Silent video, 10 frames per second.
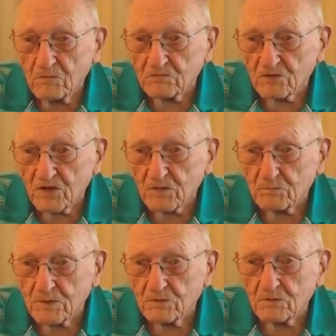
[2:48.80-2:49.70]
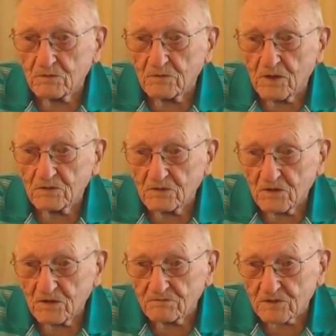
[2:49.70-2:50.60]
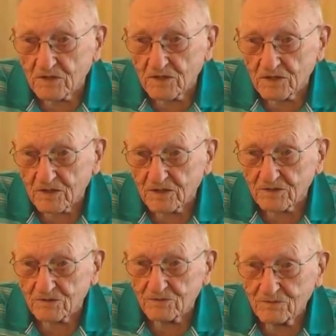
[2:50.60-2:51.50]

a lot better not to have a gun on you.